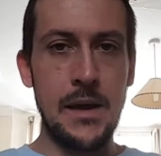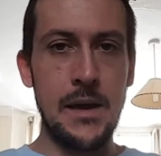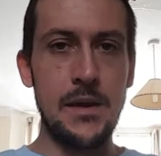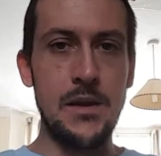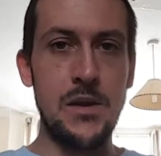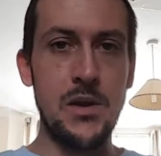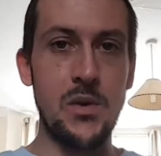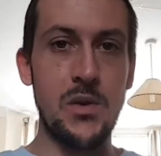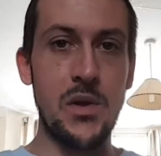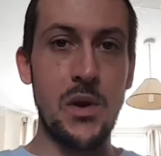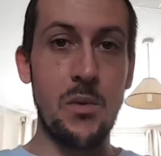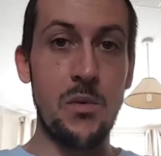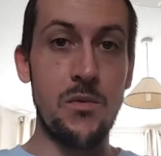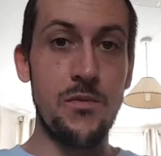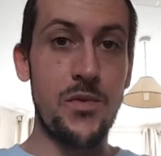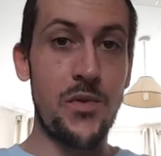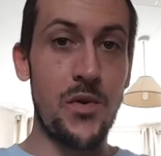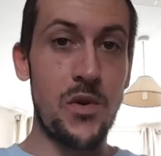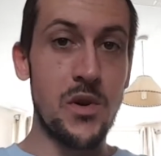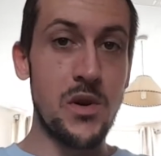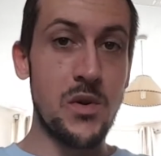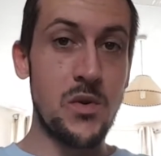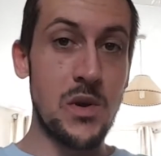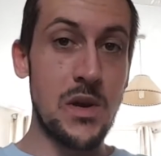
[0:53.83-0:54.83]
do that one
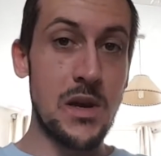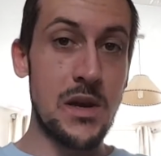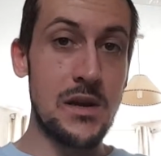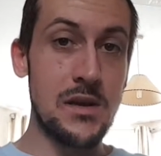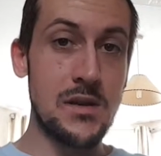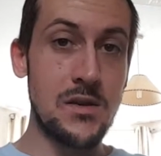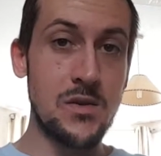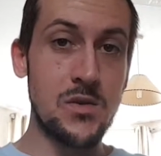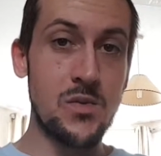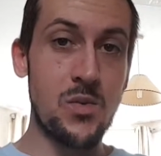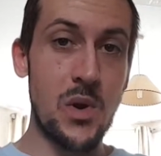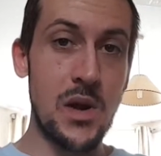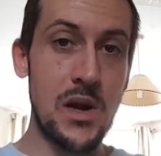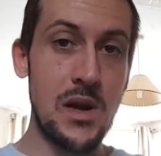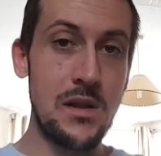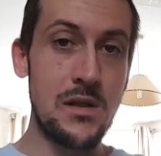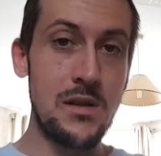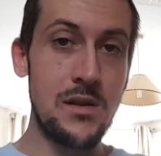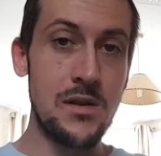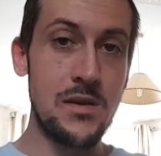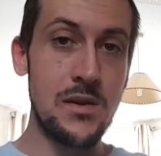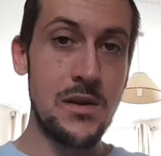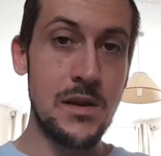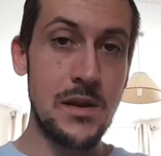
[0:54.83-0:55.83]
for you guys as
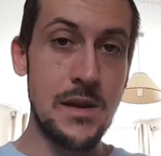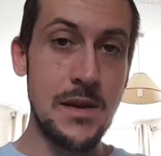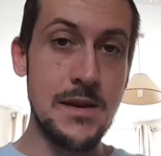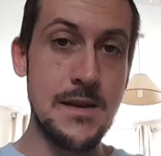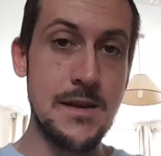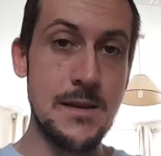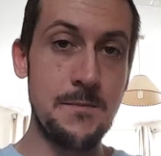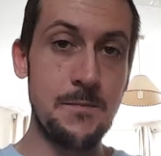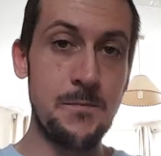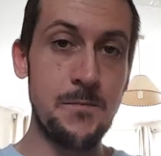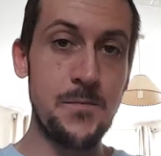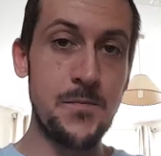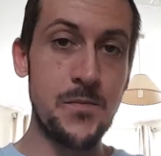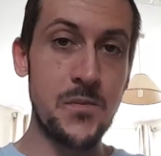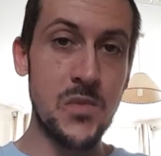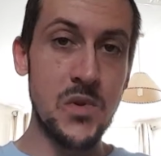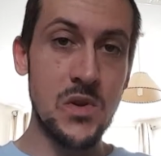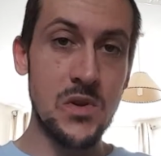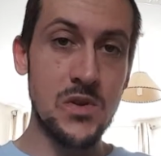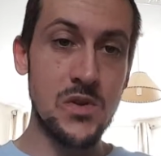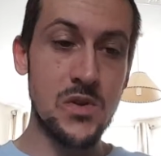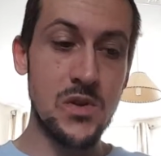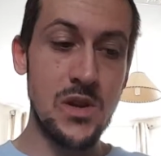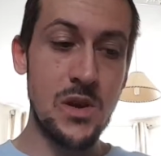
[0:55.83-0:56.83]
well.
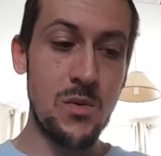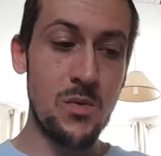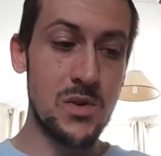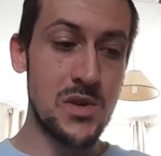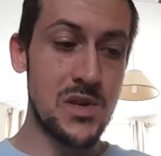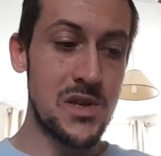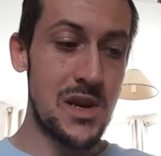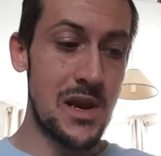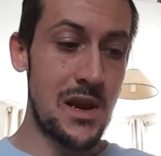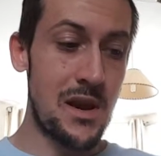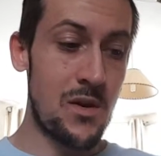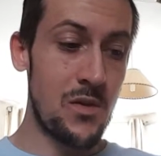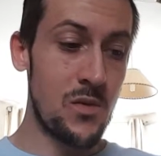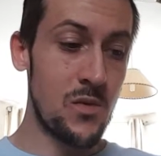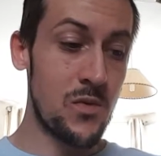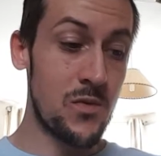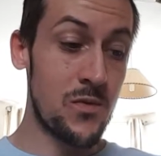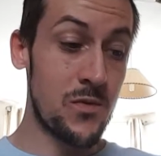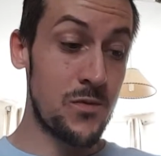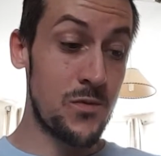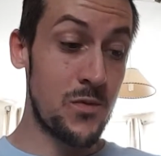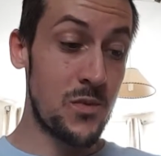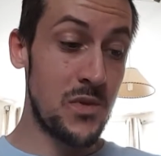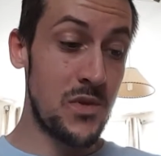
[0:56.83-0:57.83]
So yeah, we'll start
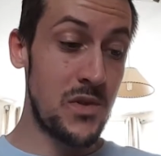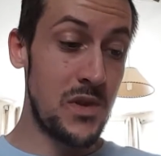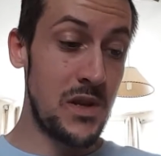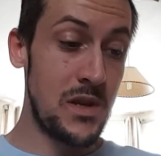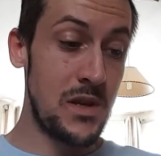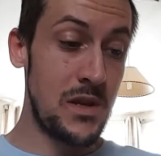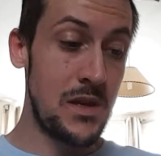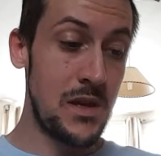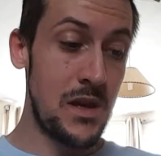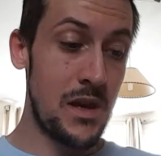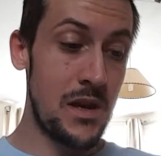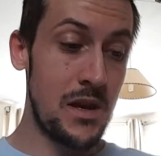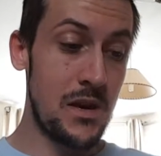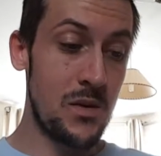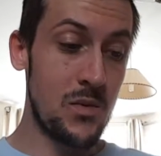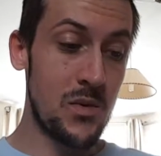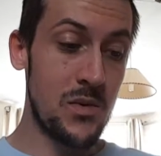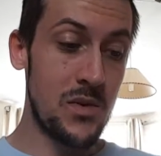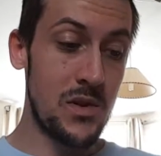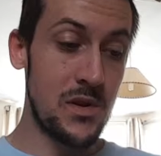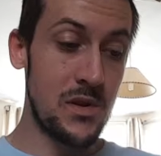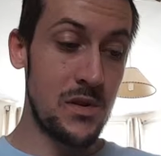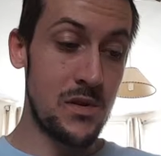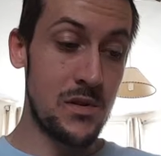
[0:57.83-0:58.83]
off with
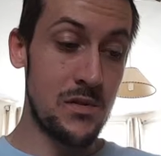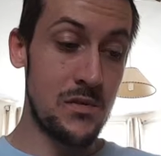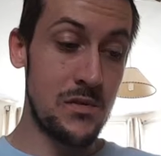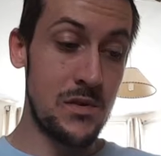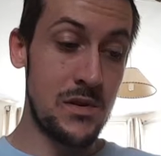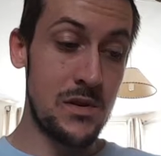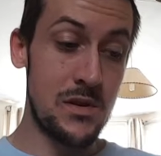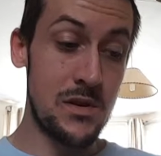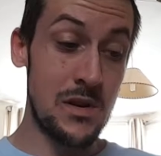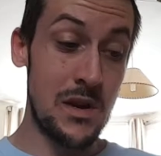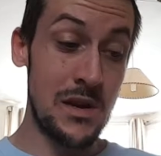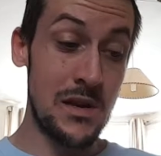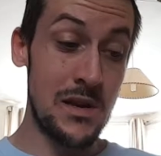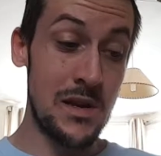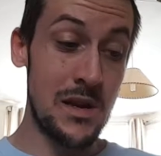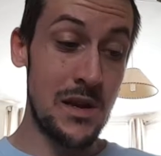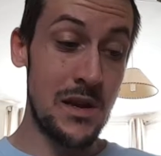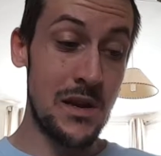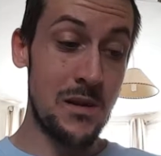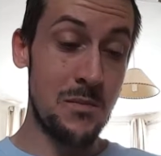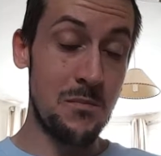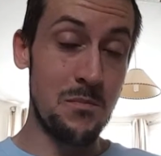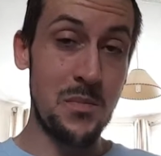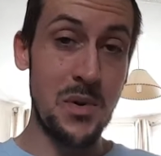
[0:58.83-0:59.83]
the
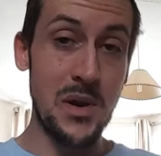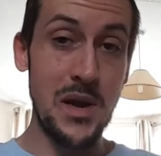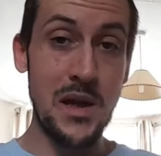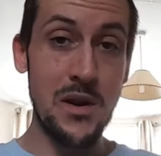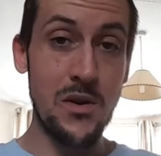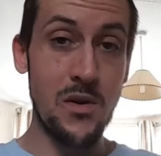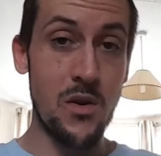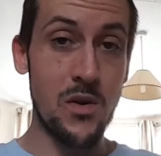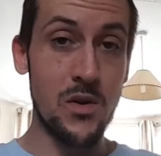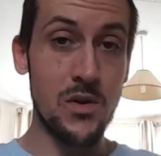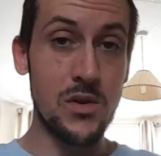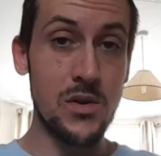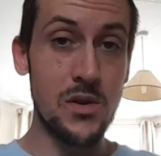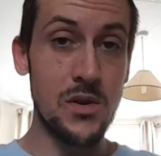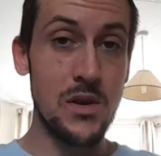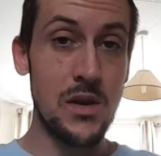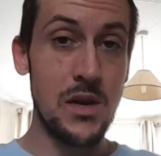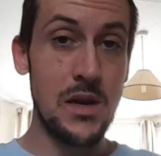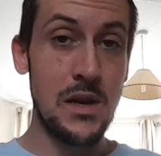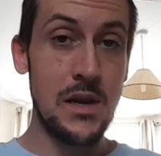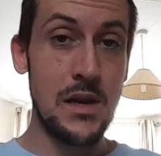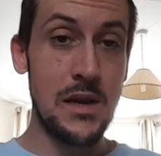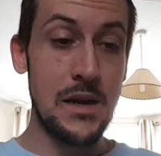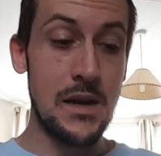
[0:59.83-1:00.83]
dandelion and burdock.
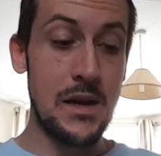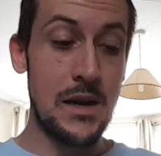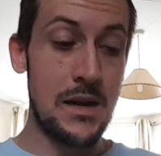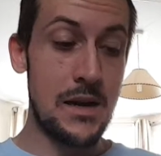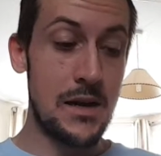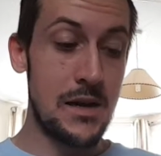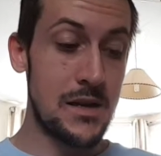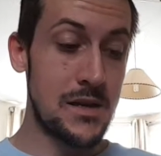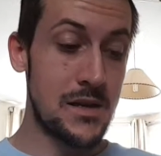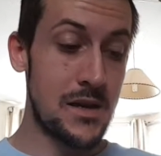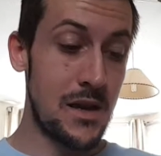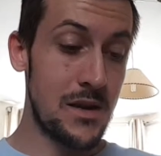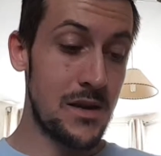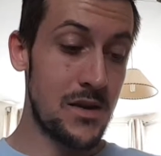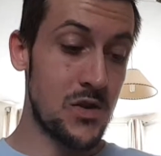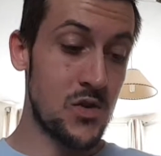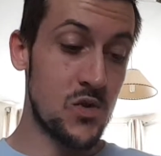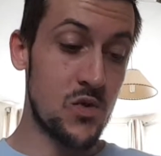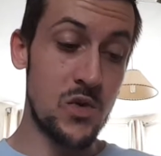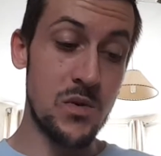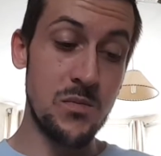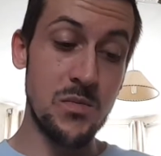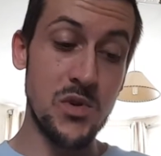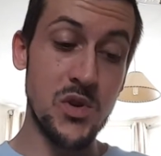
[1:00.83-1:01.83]
Site
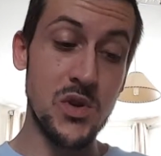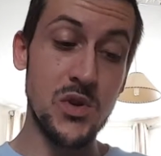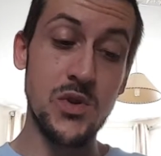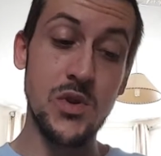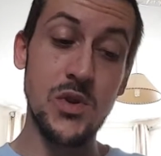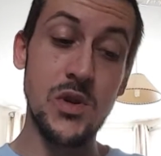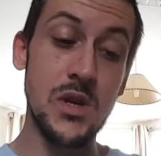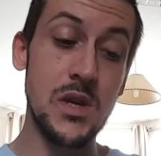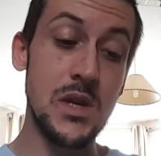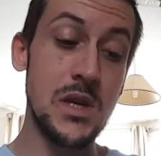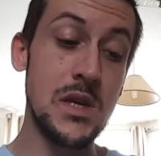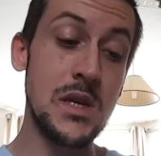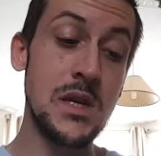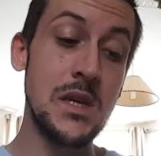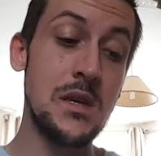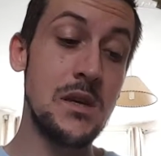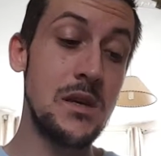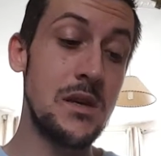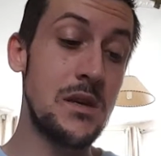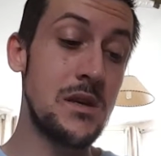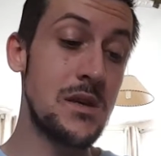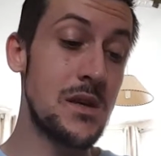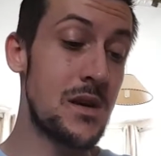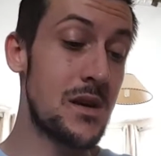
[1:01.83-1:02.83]
description
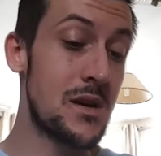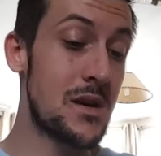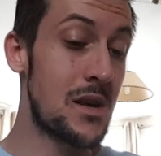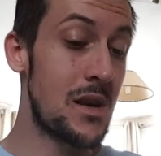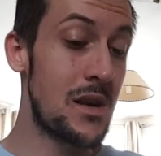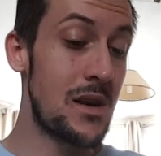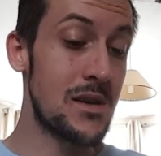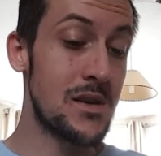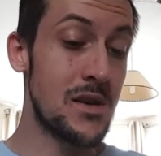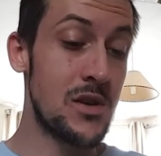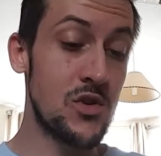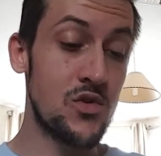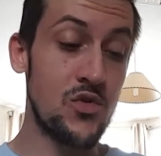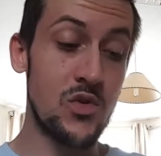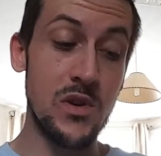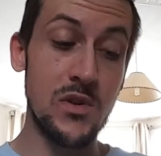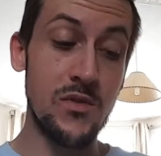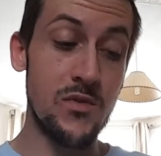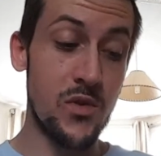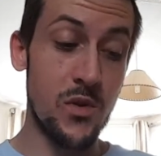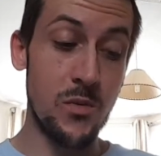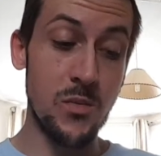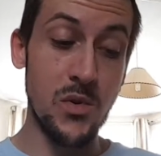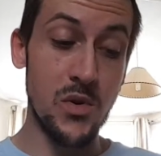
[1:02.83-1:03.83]
is a classic
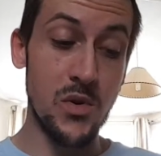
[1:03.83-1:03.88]
drink from